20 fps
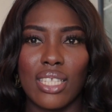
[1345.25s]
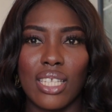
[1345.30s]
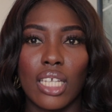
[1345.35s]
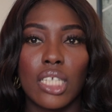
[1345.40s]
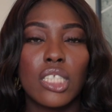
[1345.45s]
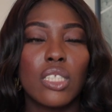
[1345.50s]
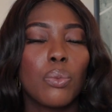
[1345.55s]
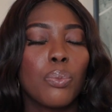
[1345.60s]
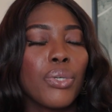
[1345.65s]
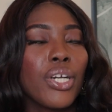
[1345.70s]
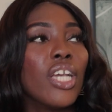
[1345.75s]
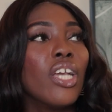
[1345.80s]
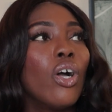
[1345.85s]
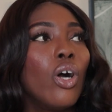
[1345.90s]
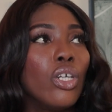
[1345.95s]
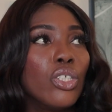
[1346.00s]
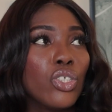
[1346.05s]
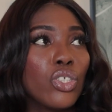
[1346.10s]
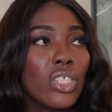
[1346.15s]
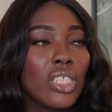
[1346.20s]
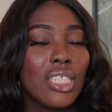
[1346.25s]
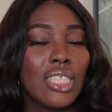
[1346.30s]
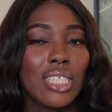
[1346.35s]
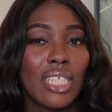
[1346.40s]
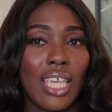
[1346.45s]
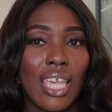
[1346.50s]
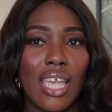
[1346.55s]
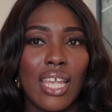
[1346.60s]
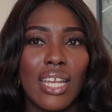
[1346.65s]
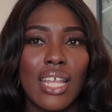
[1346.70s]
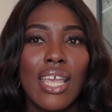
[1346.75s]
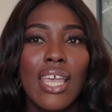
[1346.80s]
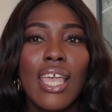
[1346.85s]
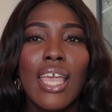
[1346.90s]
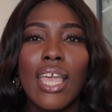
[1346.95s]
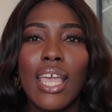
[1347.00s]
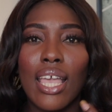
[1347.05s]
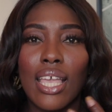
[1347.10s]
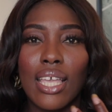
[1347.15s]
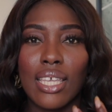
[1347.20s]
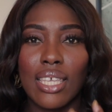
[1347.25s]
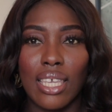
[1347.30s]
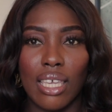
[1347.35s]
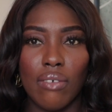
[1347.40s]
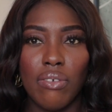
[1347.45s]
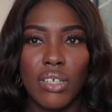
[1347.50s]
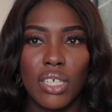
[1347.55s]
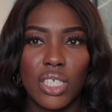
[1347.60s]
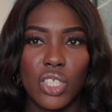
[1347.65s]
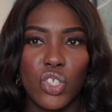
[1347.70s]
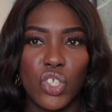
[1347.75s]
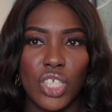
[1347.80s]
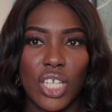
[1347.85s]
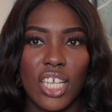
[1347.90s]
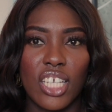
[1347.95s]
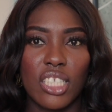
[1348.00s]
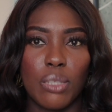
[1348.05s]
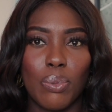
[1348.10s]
Like, spray it on your skin and give it a chance,